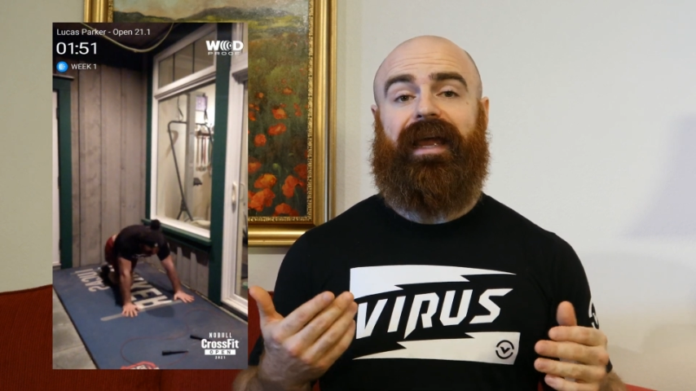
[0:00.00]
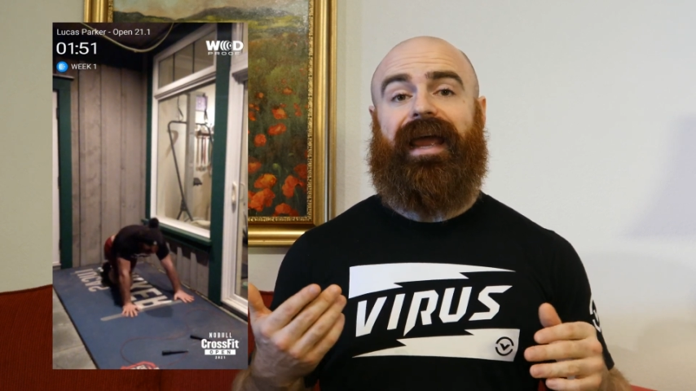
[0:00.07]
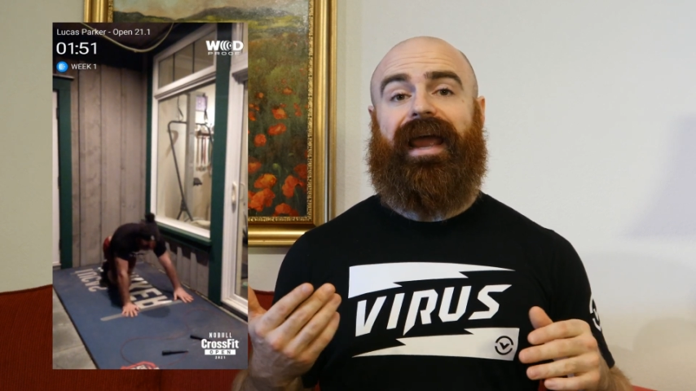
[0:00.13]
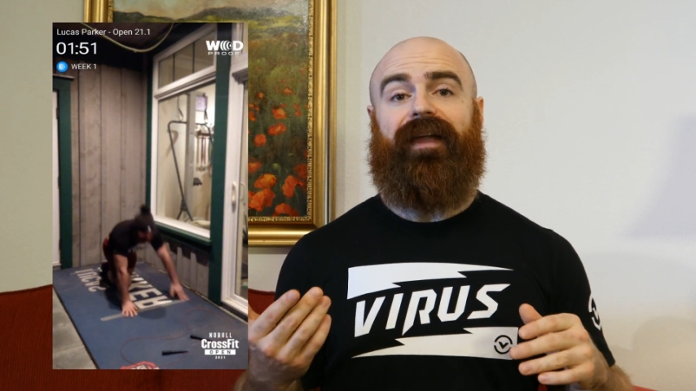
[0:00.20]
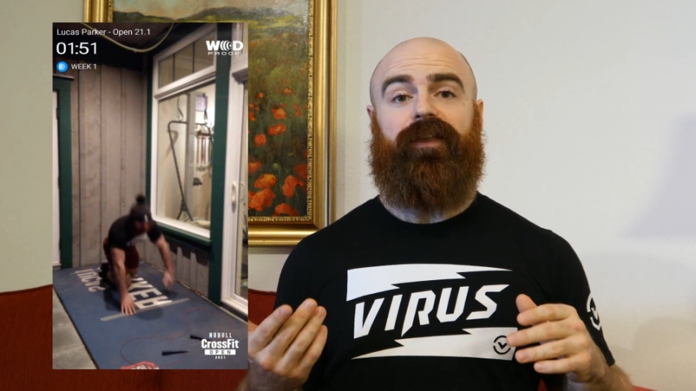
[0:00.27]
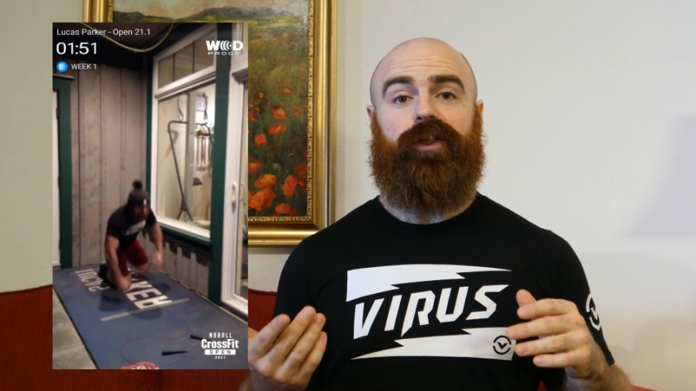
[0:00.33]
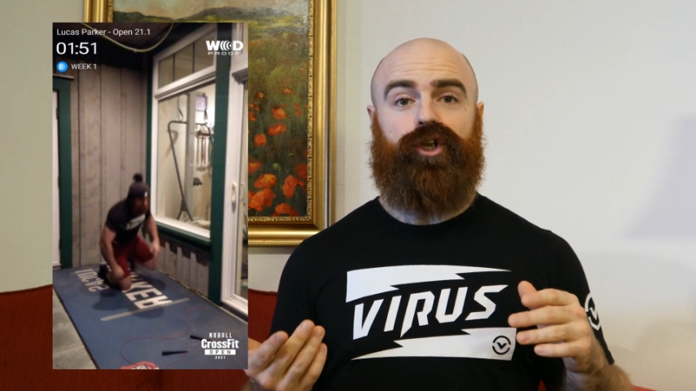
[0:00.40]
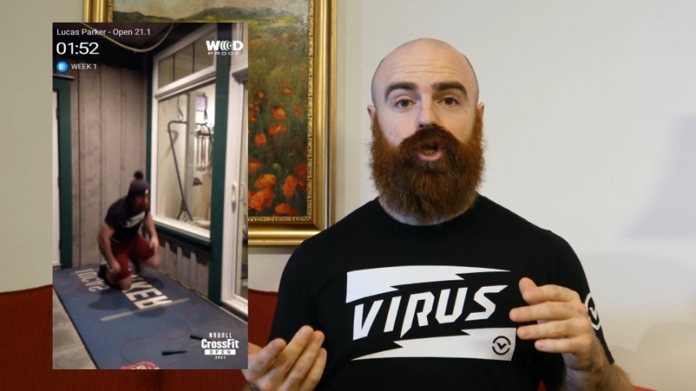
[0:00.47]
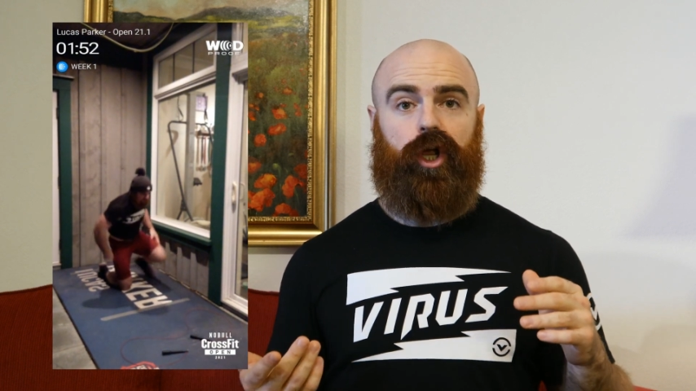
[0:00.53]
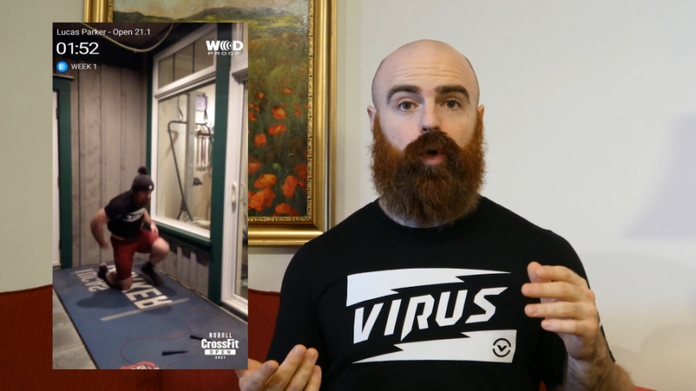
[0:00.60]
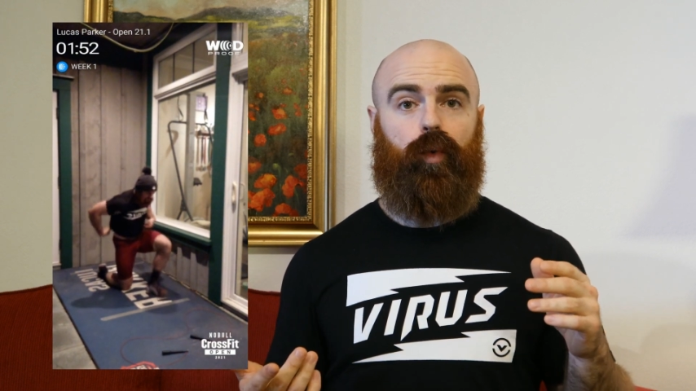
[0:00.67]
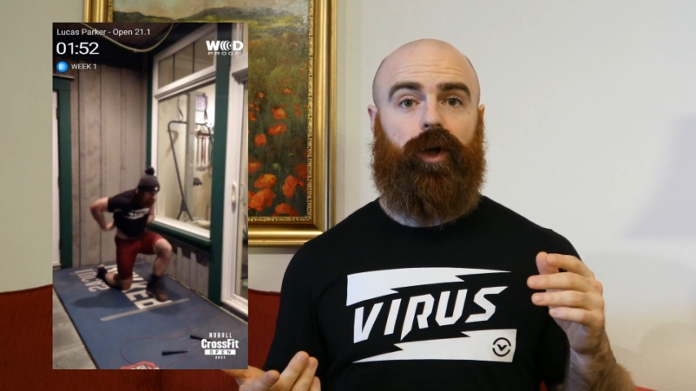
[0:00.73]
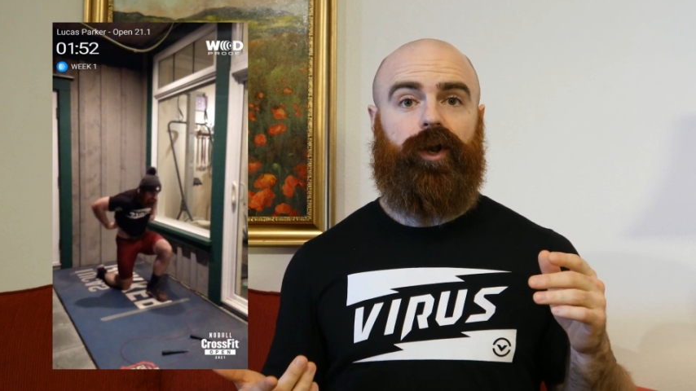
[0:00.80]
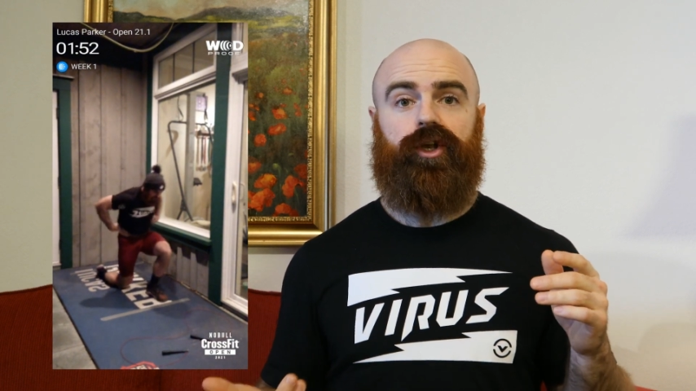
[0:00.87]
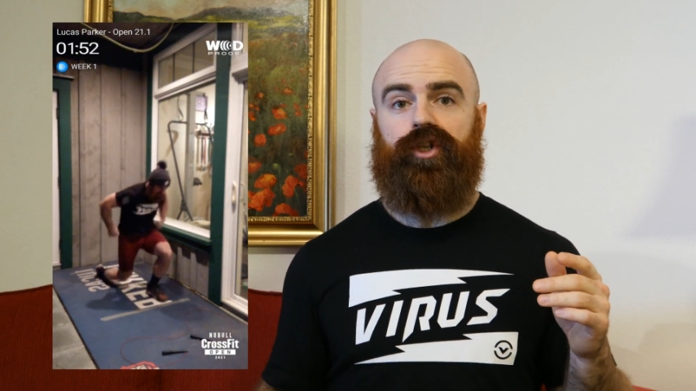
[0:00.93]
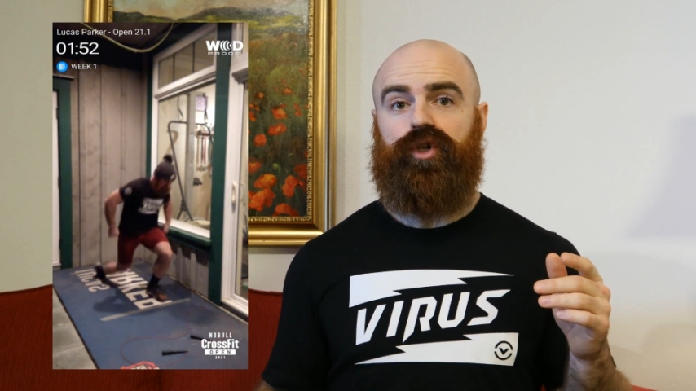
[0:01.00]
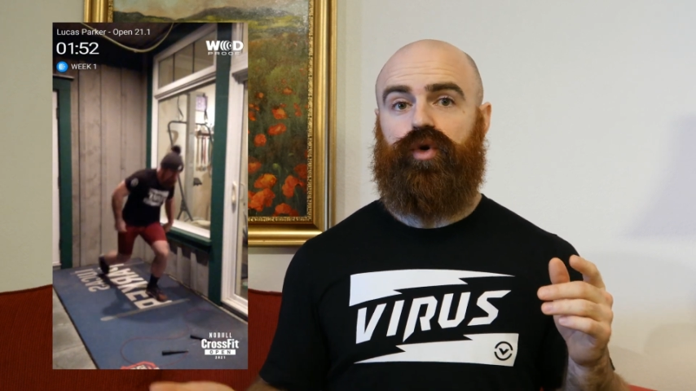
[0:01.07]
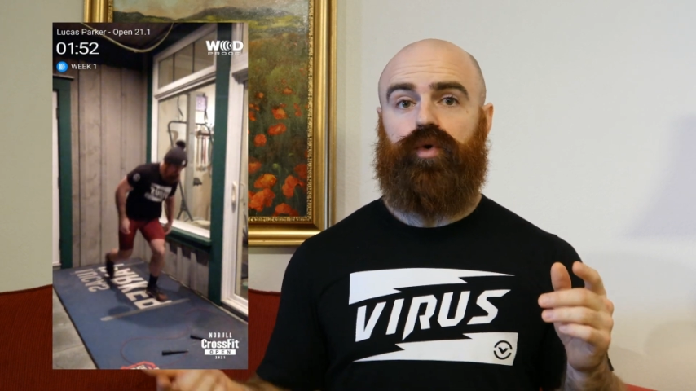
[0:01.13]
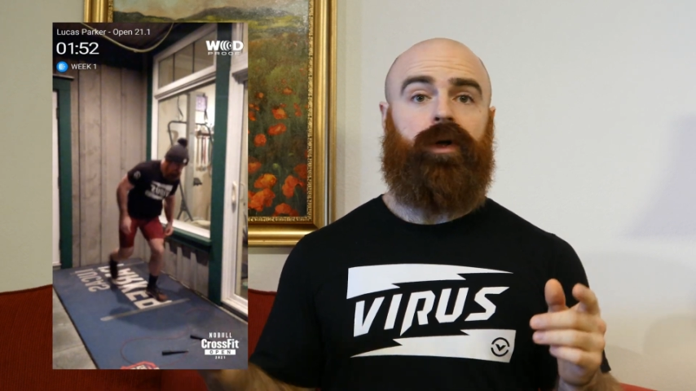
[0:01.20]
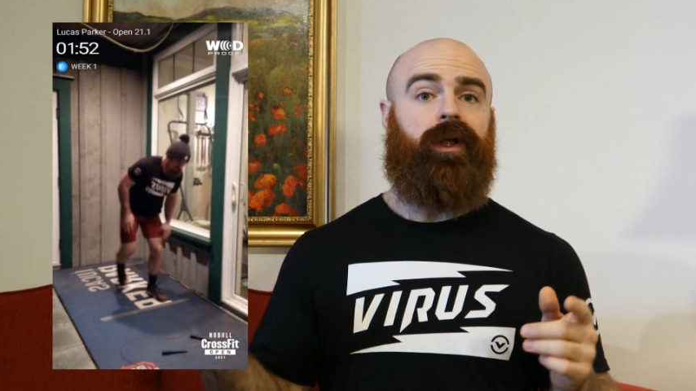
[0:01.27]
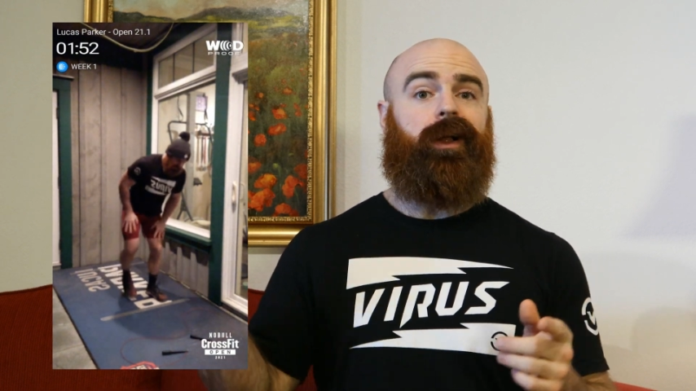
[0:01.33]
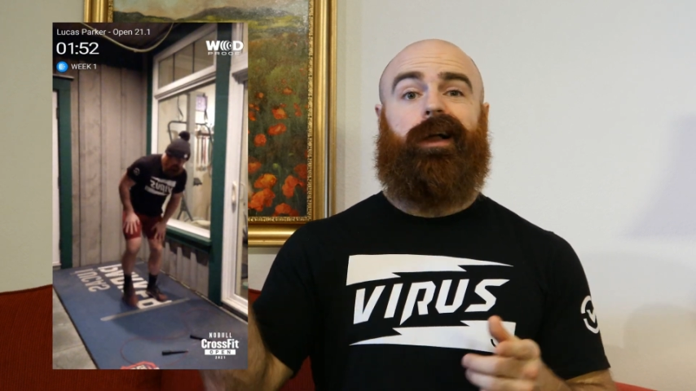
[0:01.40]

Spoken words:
and then you're going to want to do